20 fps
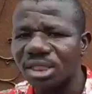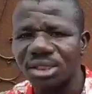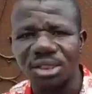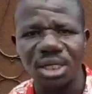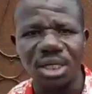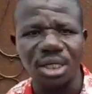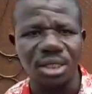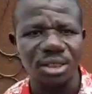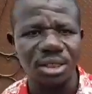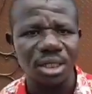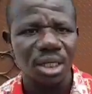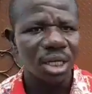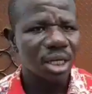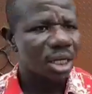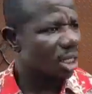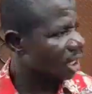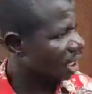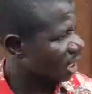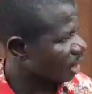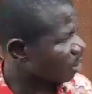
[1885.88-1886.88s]
State,
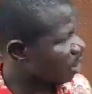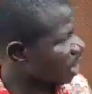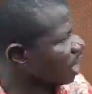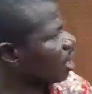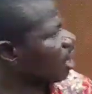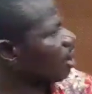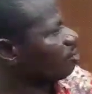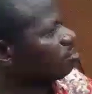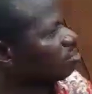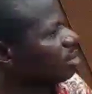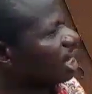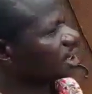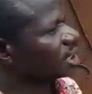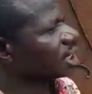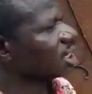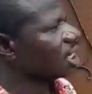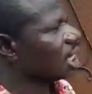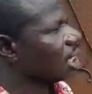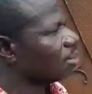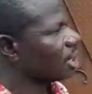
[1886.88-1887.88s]
in the winning of
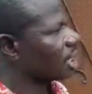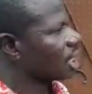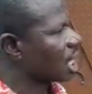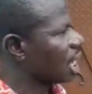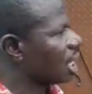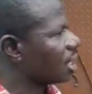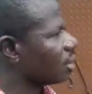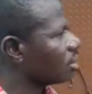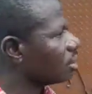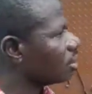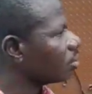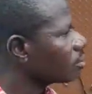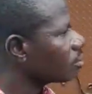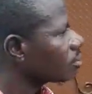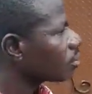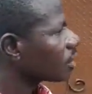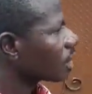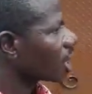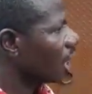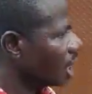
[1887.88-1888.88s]
Nnamdi Kanu
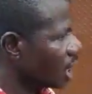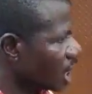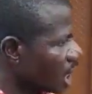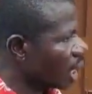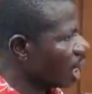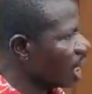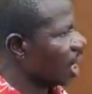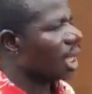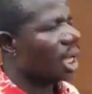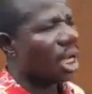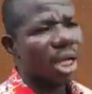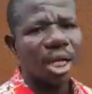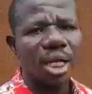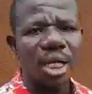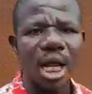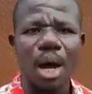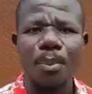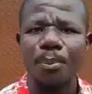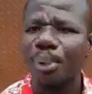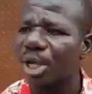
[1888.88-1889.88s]
in the
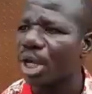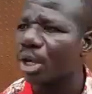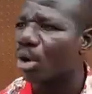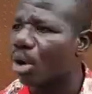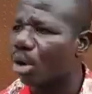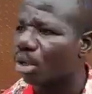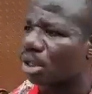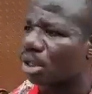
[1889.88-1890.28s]
Appeal Court